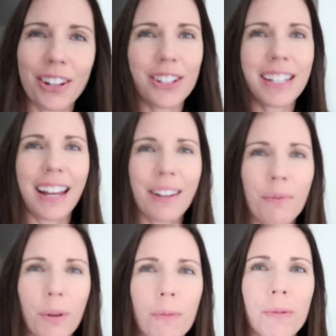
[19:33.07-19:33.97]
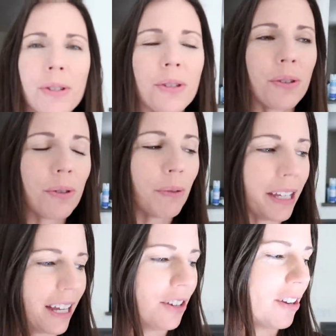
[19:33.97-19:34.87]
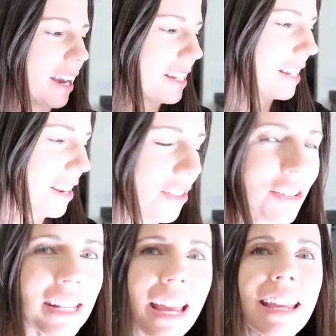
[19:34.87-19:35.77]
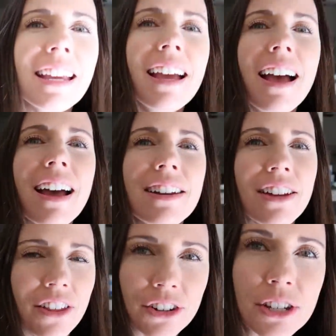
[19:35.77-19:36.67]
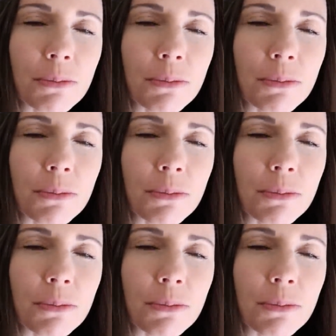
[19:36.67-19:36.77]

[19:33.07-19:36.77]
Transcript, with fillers: Thursday. We're almost to the weekend, you guys. Another day, another